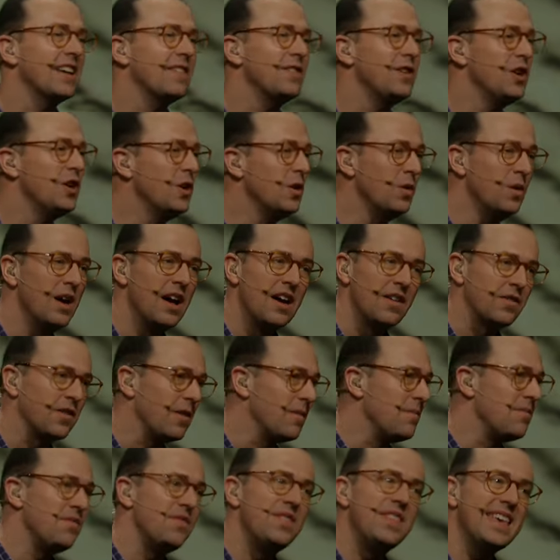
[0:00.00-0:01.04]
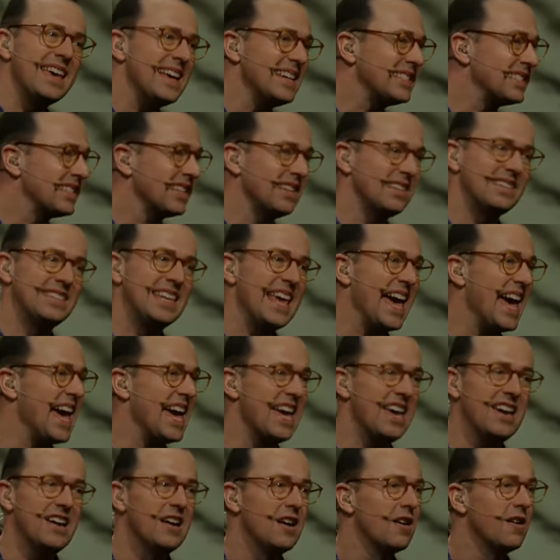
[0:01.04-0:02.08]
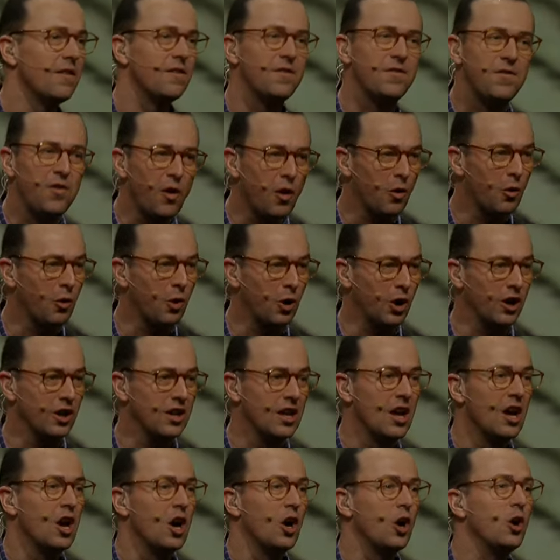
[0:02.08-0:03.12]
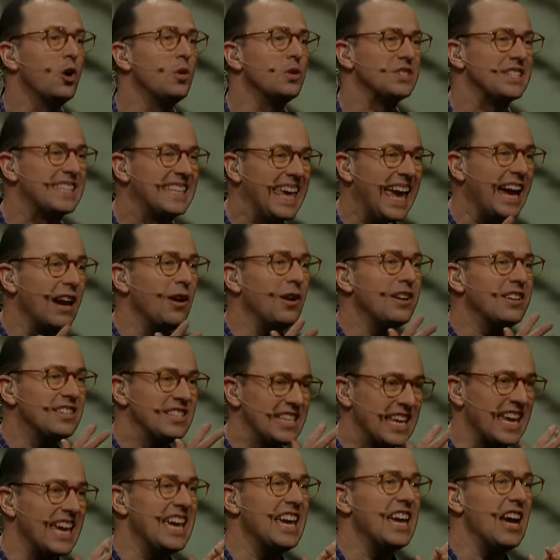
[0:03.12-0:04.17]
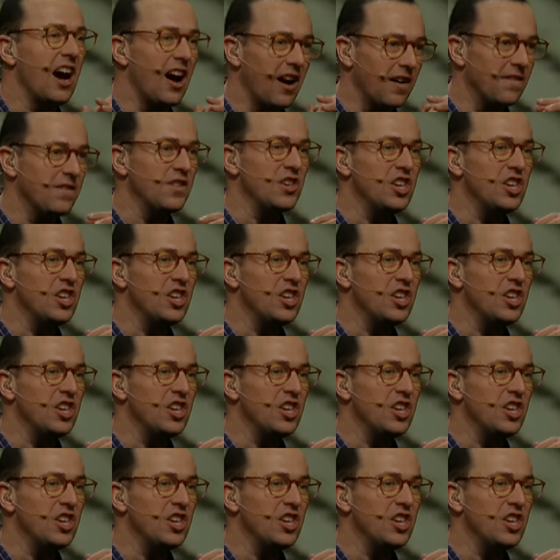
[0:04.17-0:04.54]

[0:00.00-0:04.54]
of you from this day forward, whose guarantee of